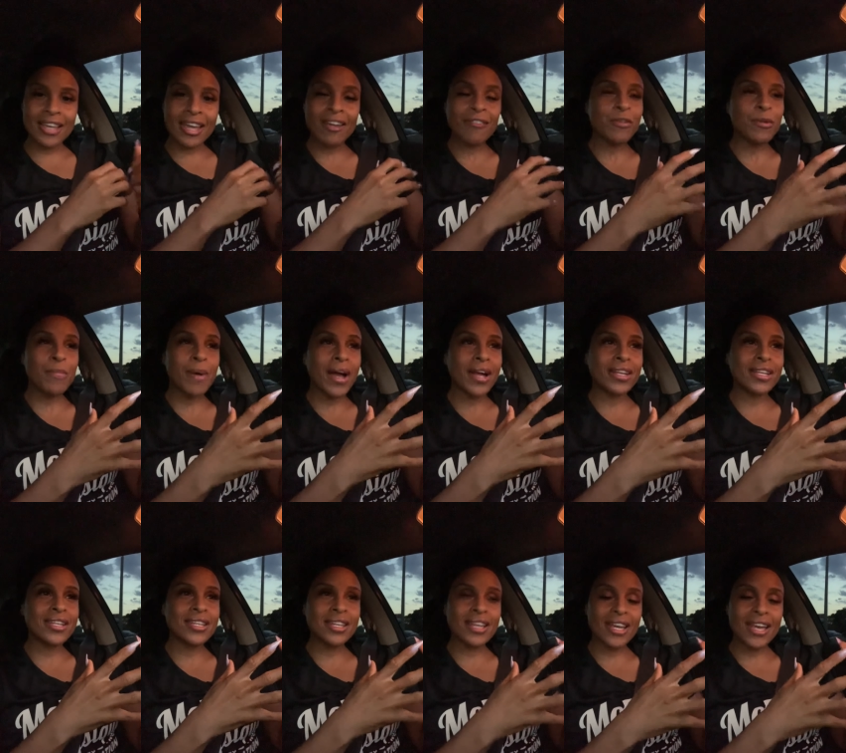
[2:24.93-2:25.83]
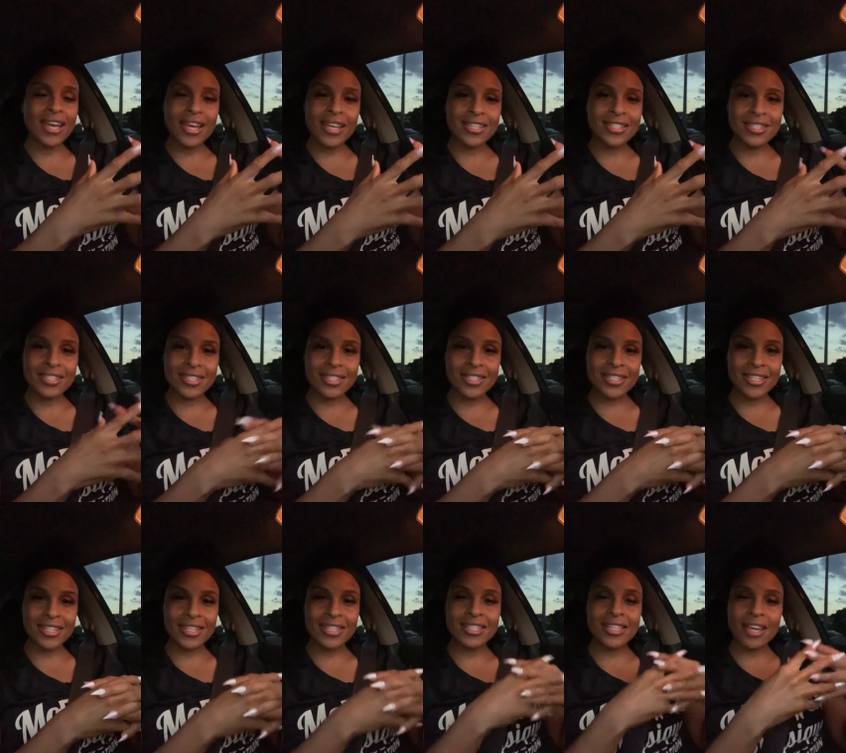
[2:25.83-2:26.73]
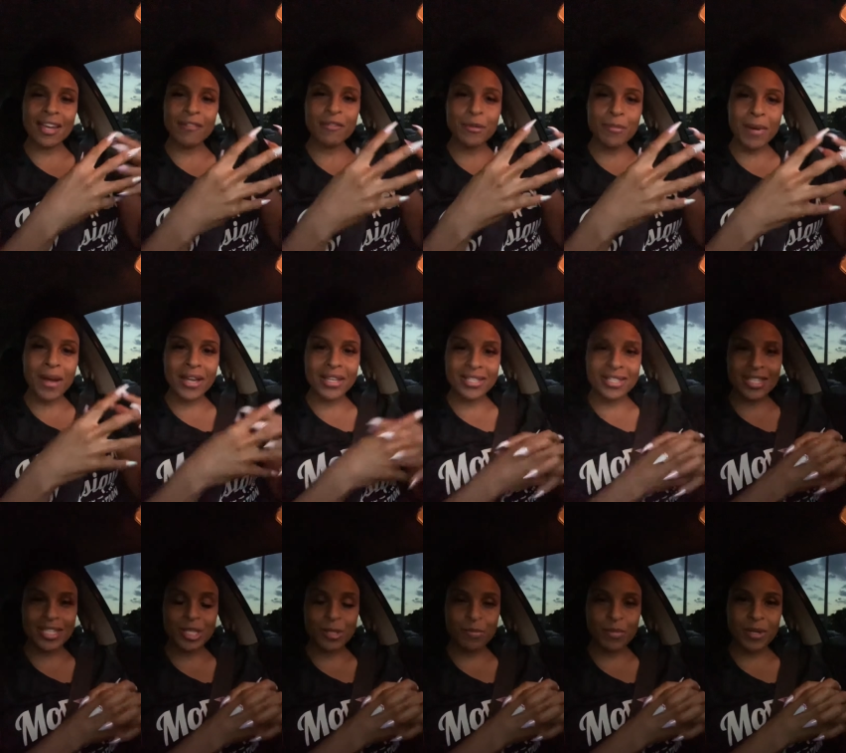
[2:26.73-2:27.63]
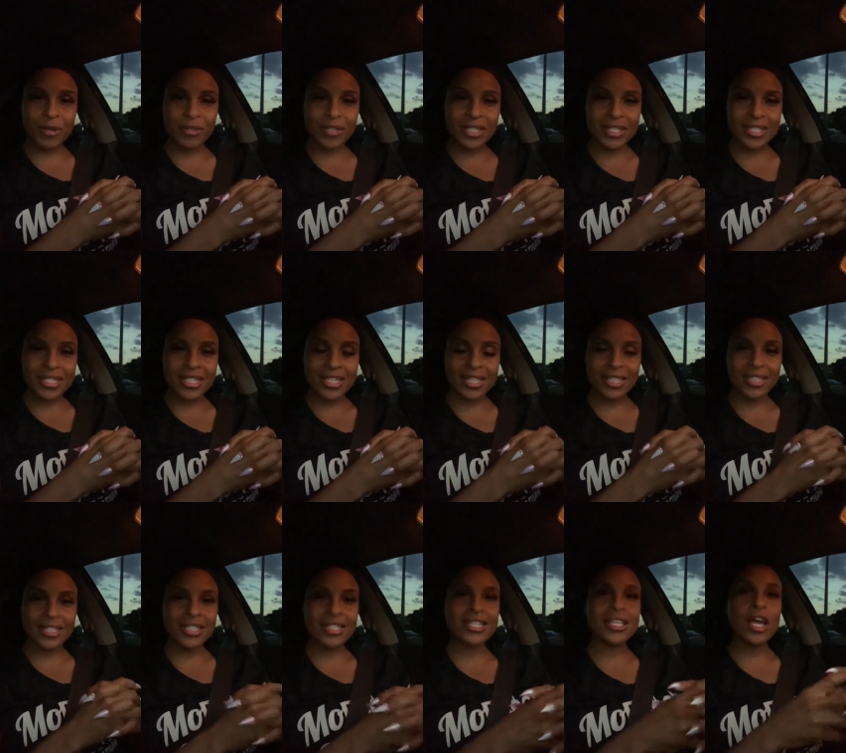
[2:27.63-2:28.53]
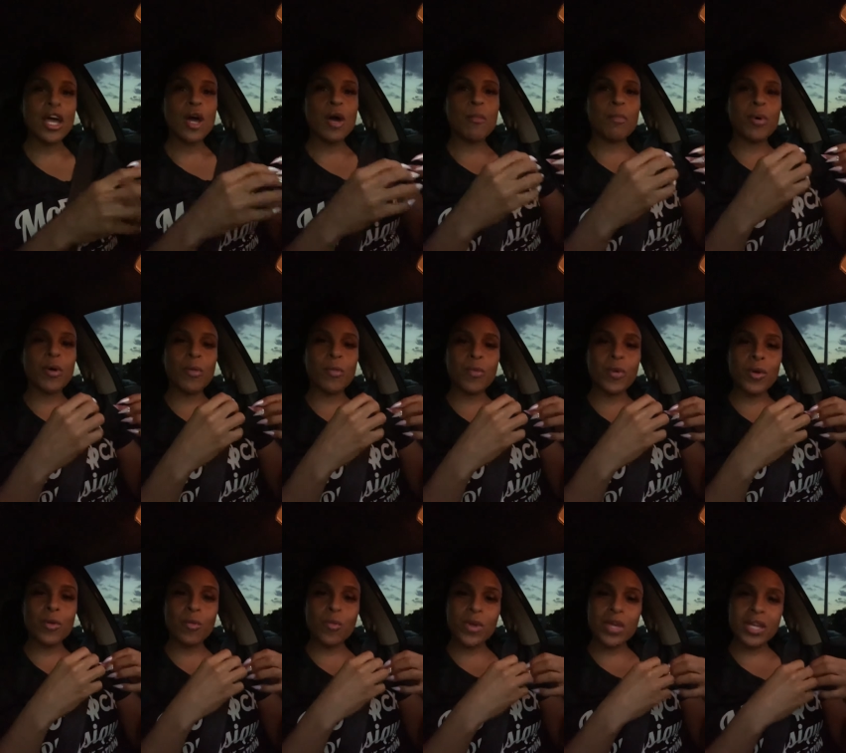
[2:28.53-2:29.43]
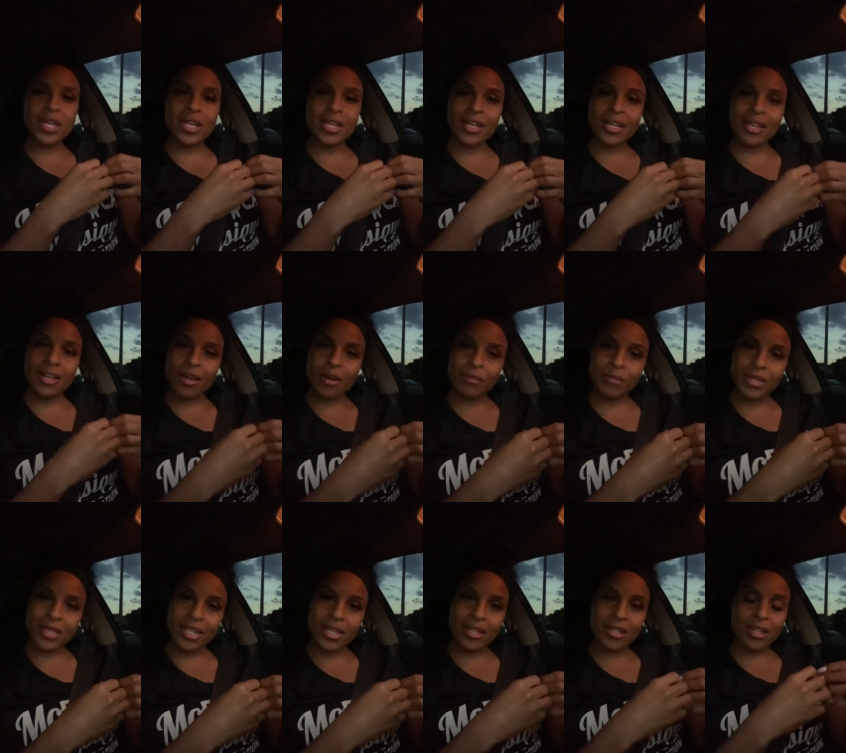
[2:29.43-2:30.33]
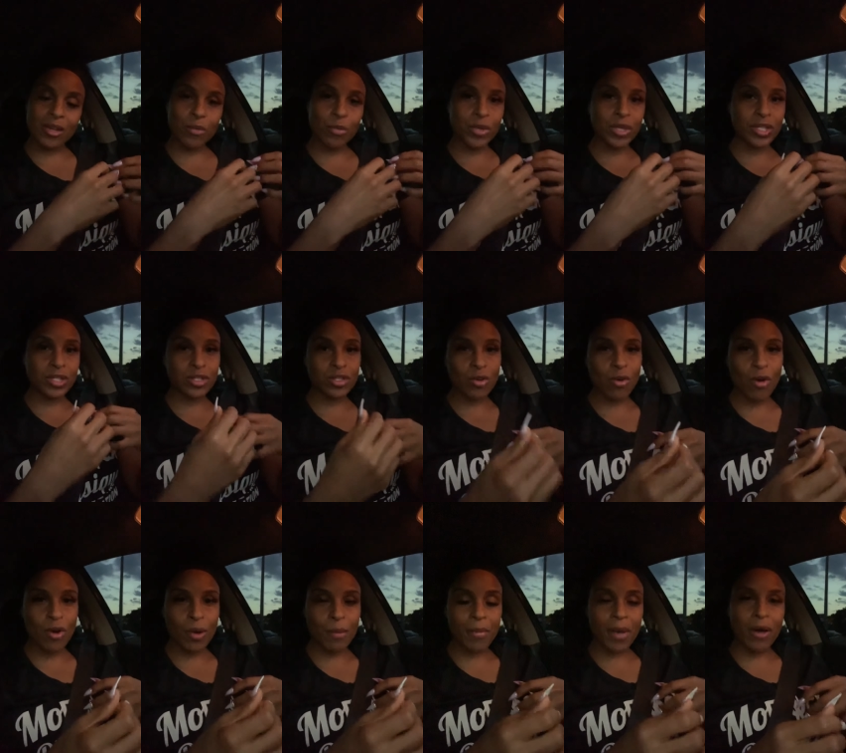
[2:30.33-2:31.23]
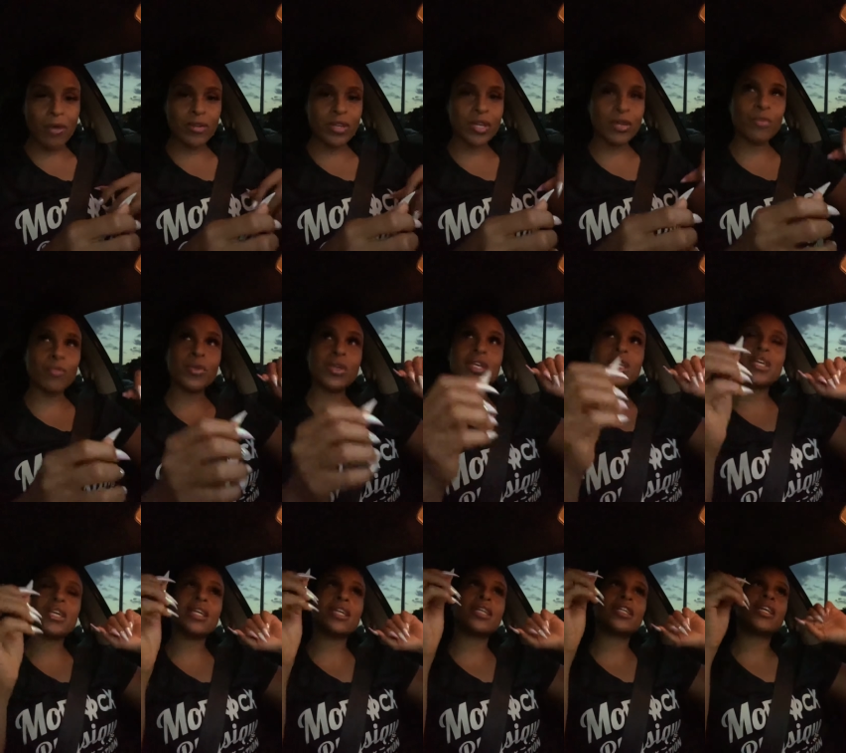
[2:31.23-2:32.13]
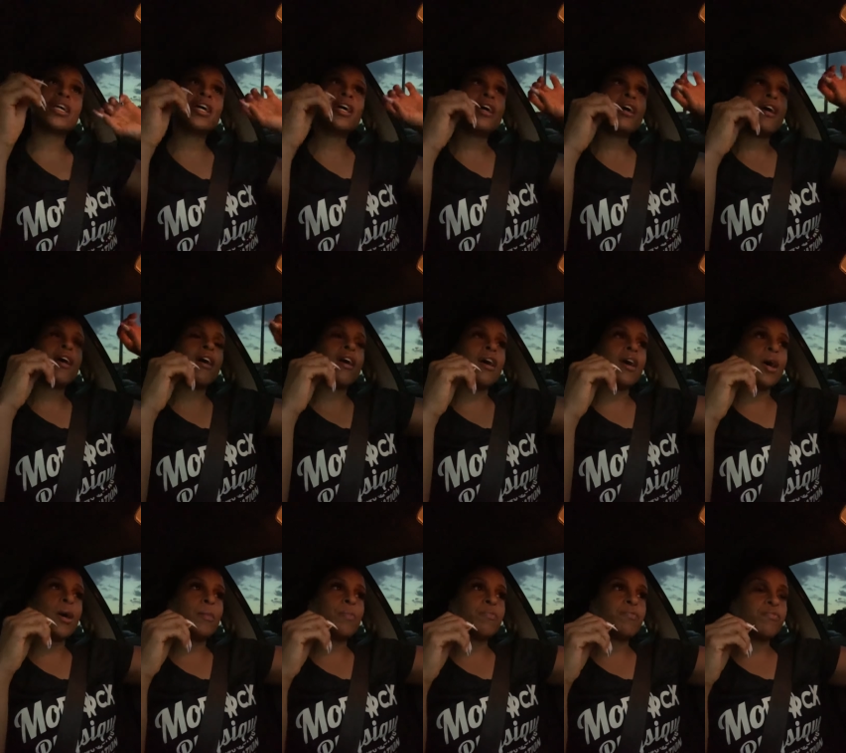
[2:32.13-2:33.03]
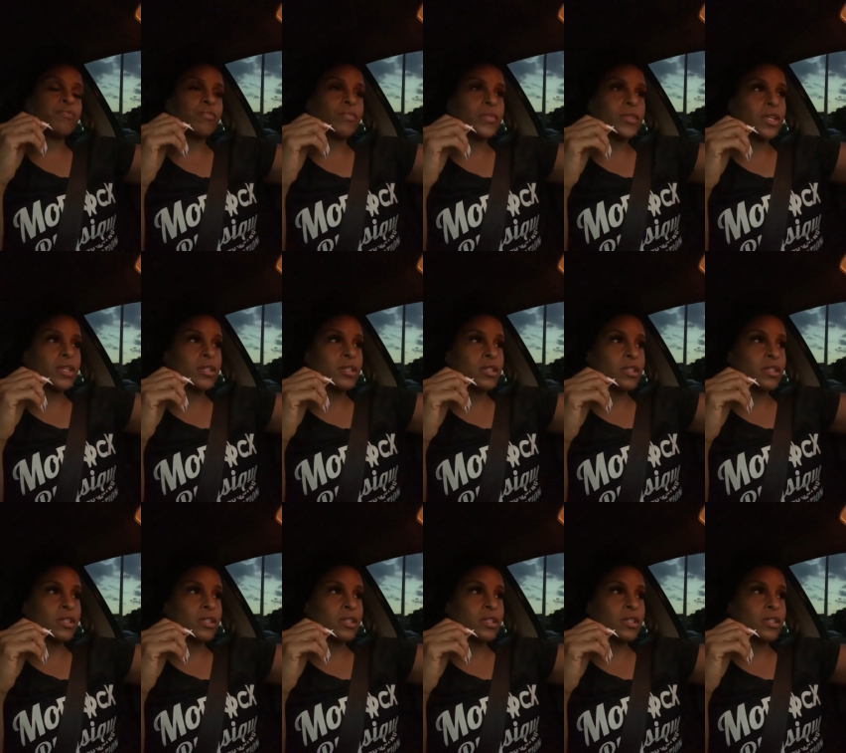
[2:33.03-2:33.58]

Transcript: everybody has these things. Everybody is experiencing this. But when we can come together and we can talk about it and we can um,